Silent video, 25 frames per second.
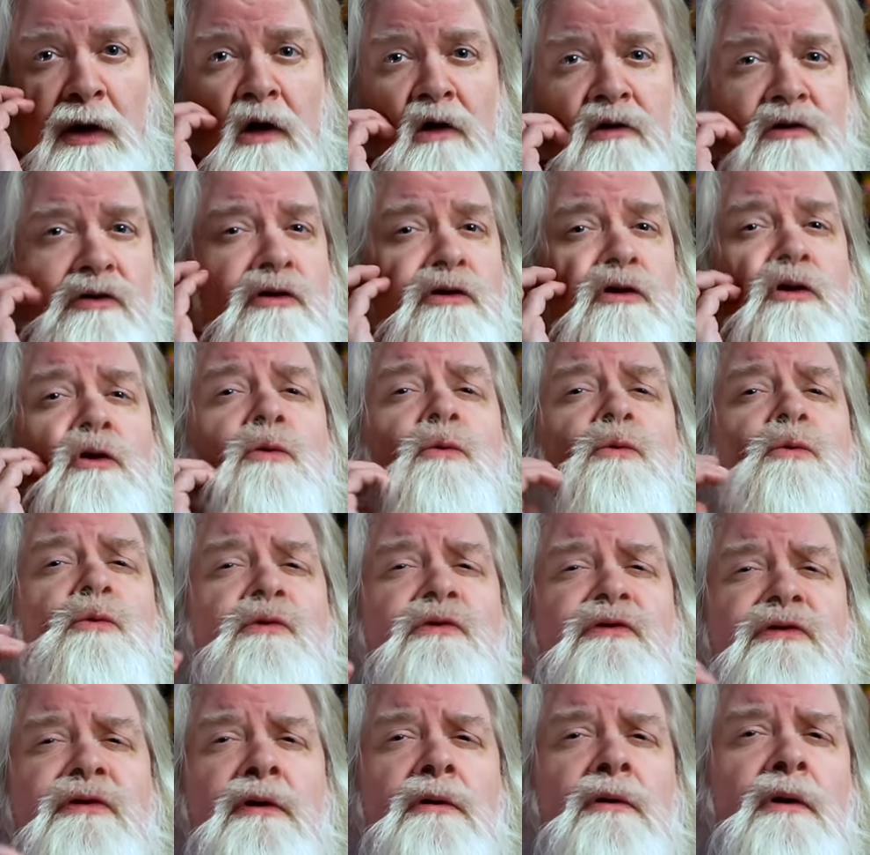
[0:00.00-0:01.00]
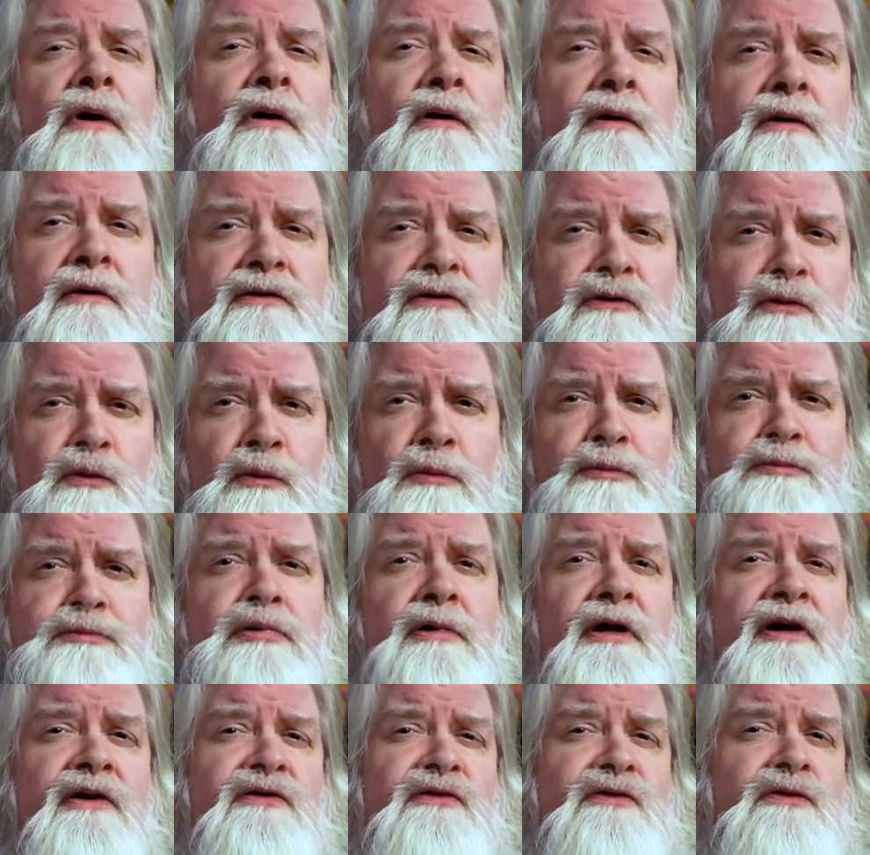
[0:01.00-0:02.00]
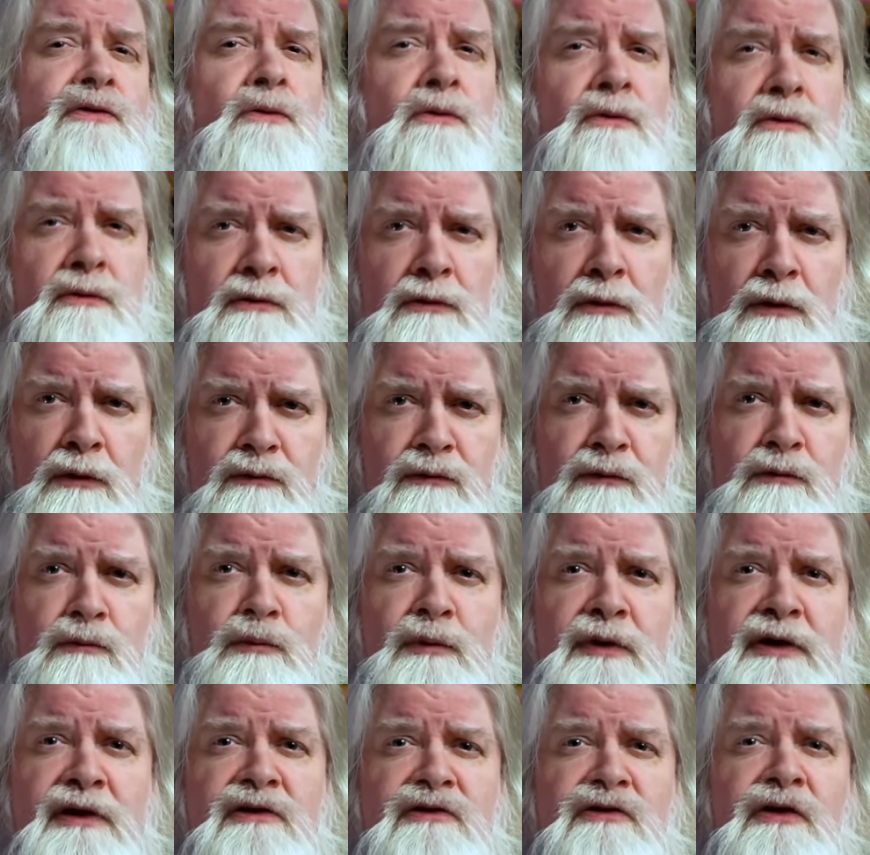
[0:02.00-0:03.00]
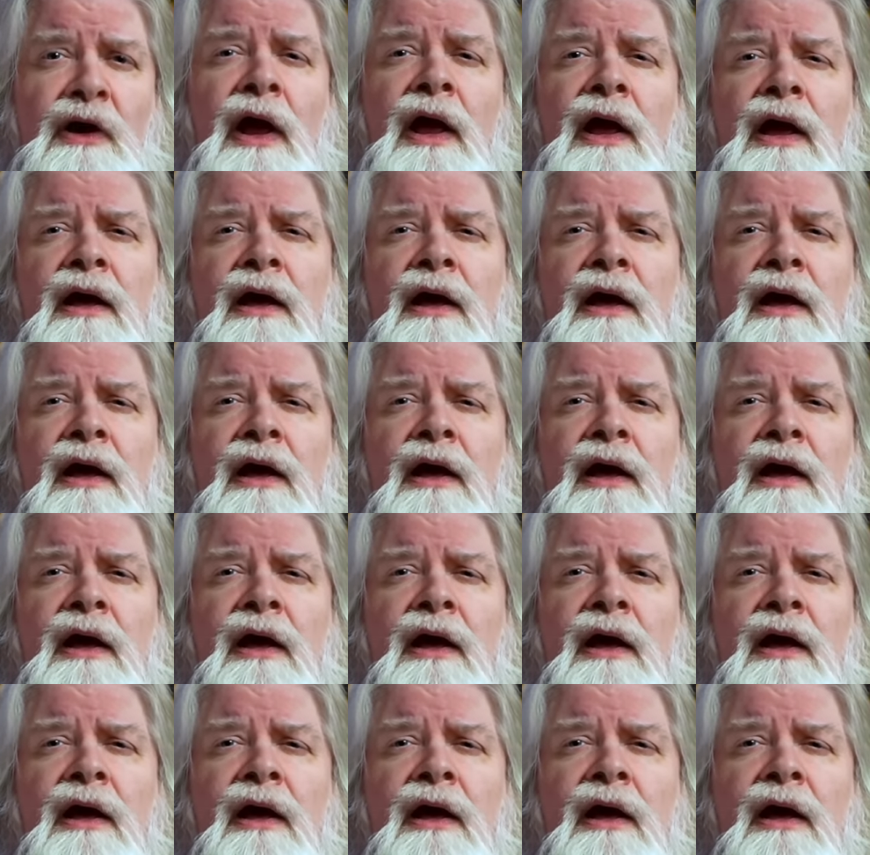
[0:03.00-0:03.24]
to use their art to oppress or overreach,